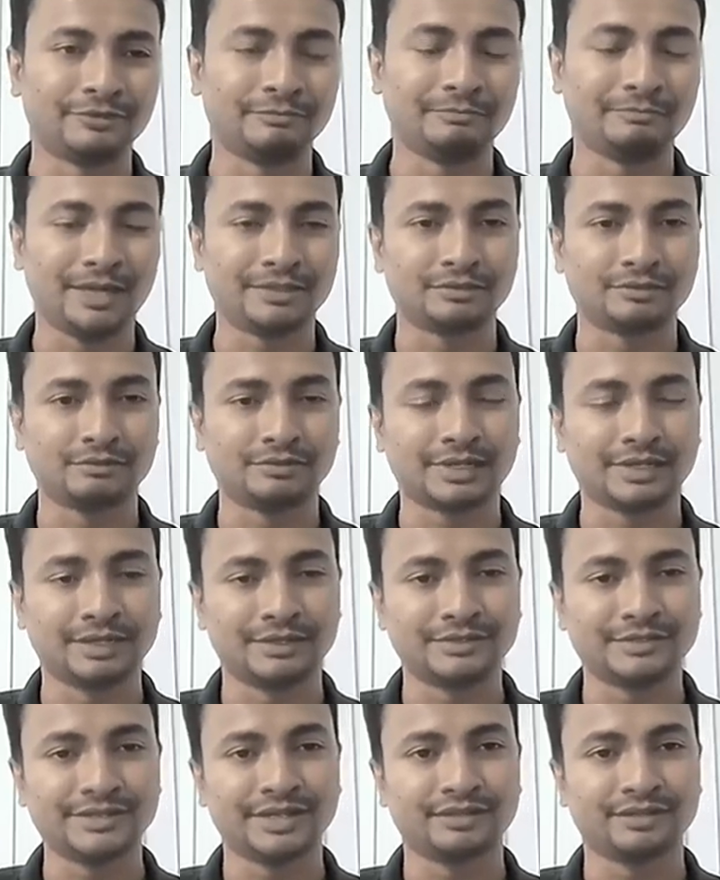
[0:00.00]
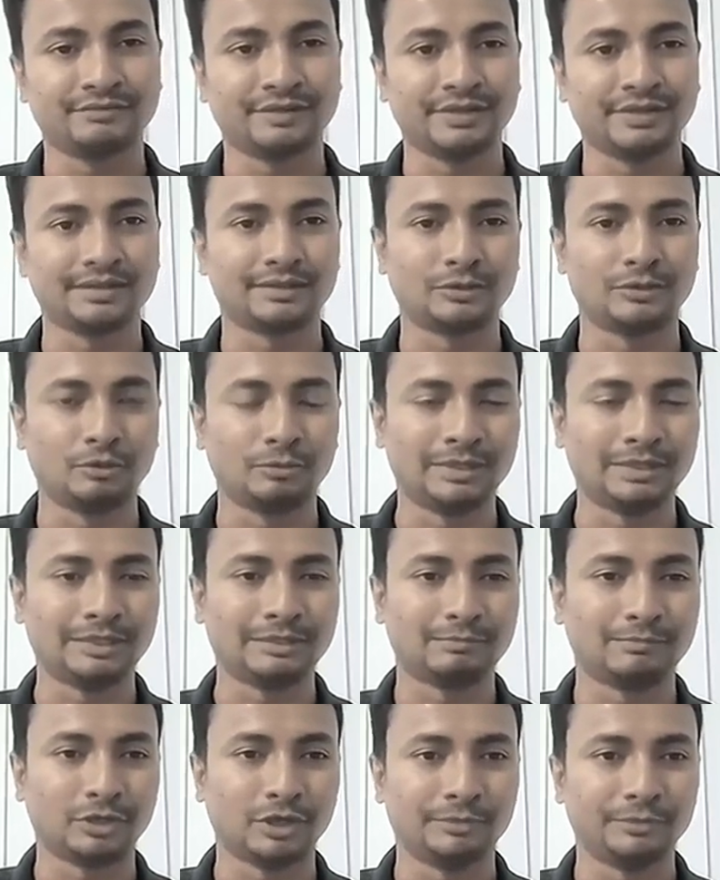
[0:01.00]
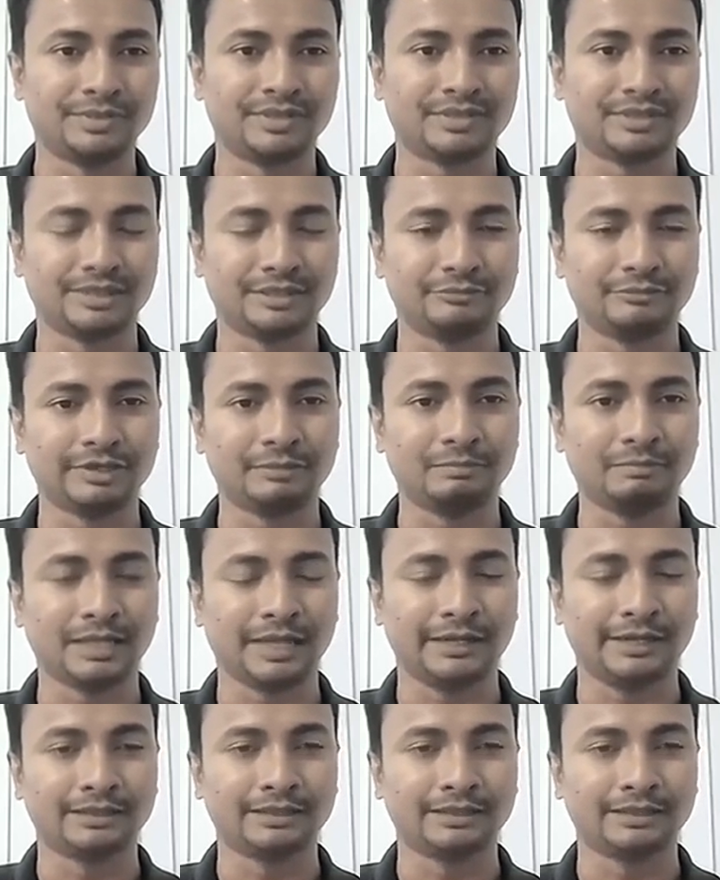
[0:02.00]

at different parts of the country, as well as global deployments that we